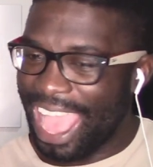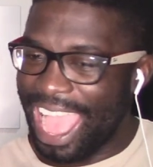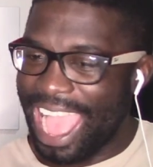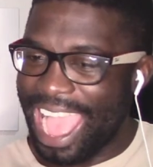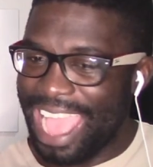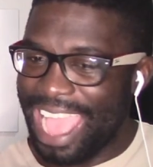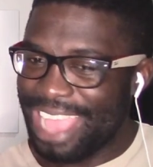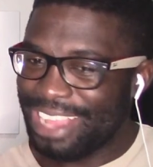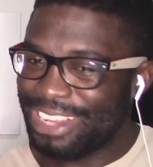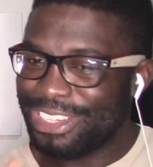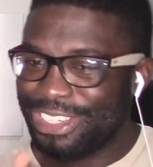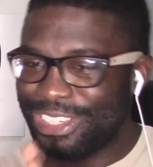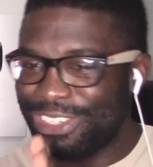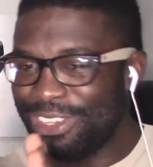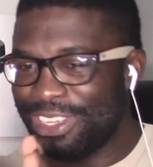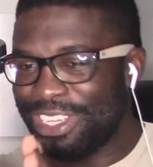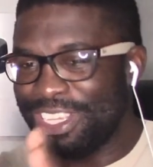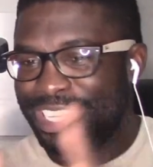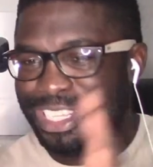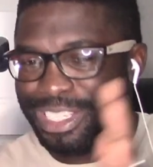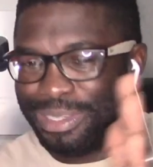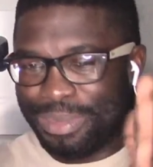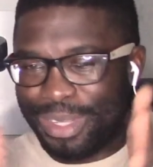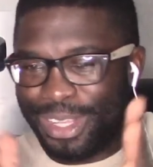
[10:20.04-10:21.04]
I just
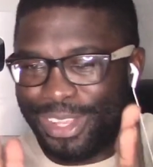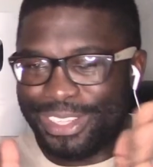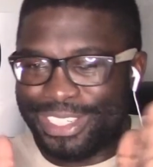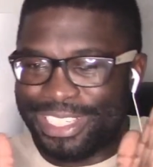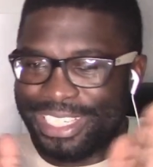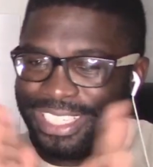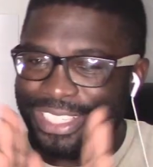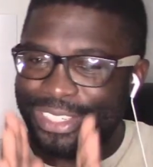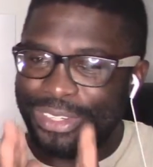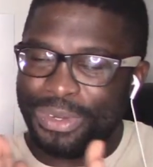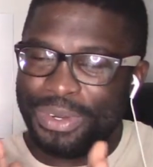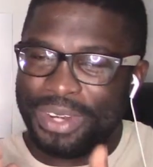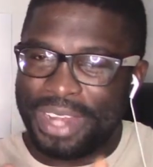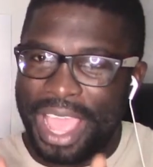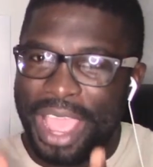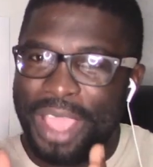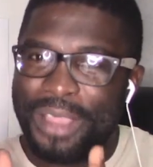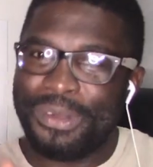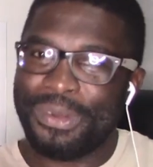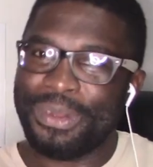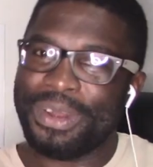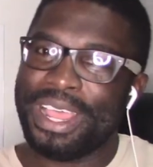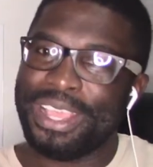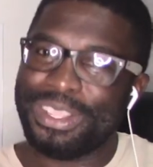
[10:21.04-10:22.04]
think it's because it's so
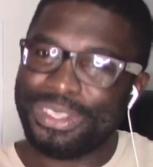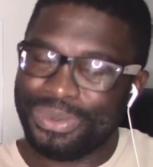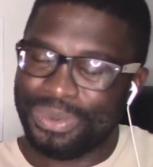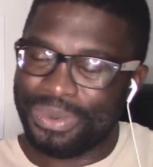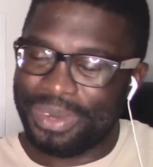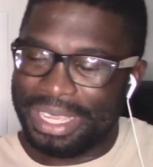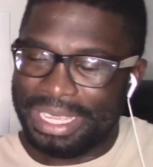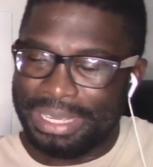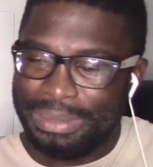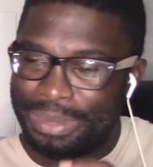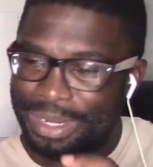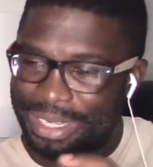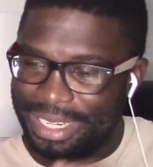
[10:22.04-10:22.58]
narrow, that's why. But